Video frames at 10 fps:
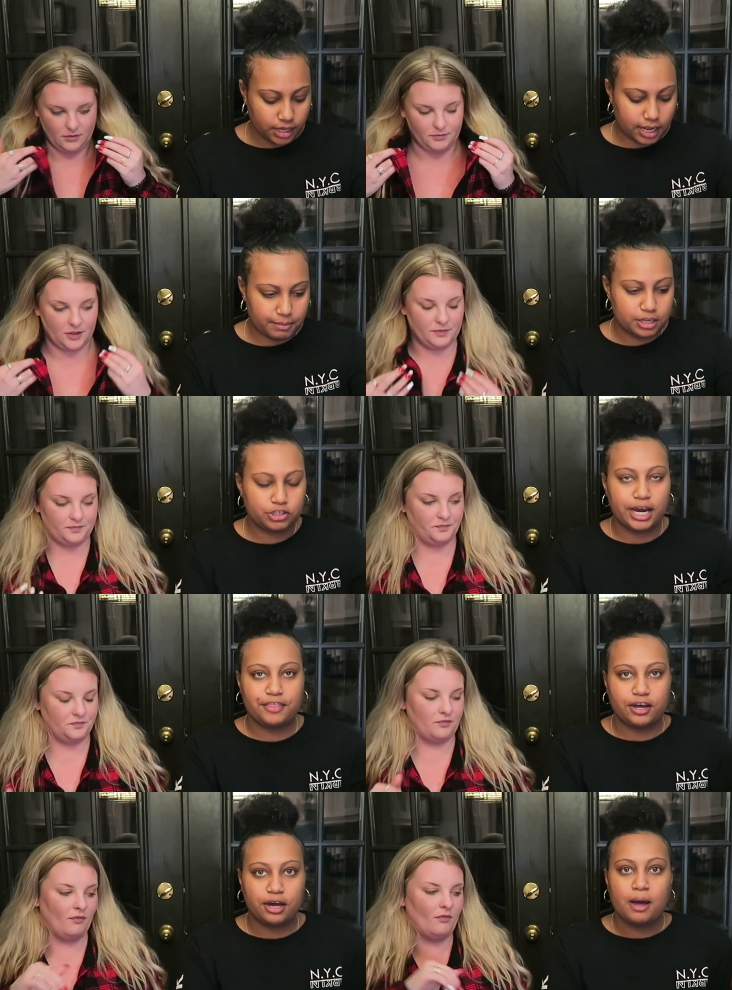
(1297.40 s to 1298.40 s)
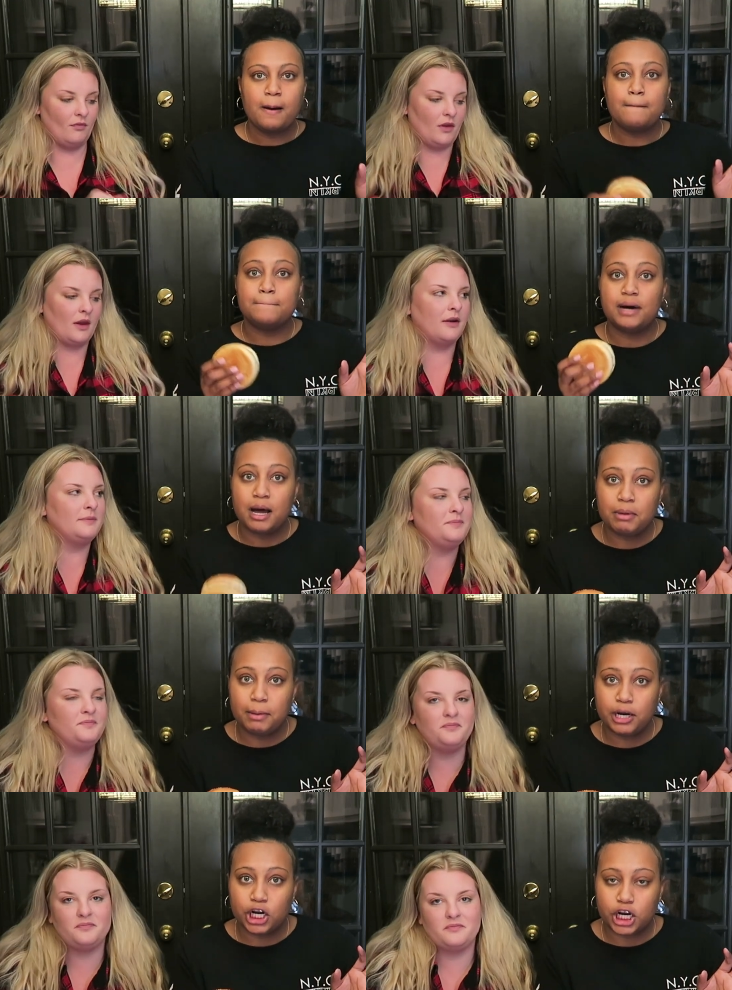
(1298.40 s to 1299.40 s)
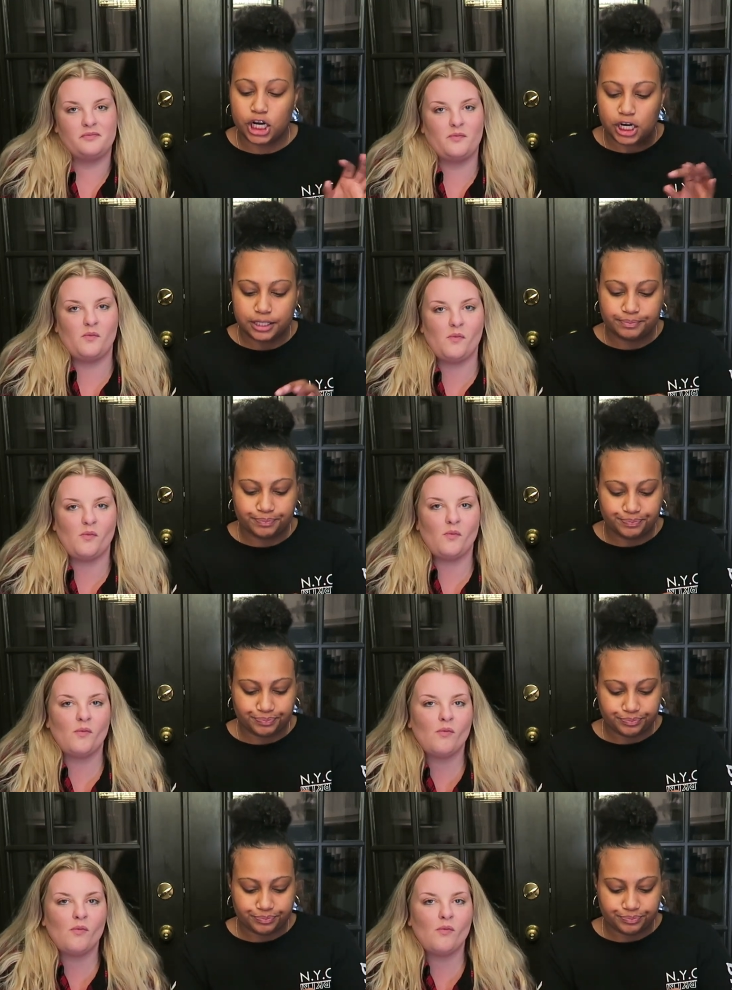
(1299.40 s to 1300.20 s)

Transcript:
Speaker 1: Okay, I'm gonna try the mama burger.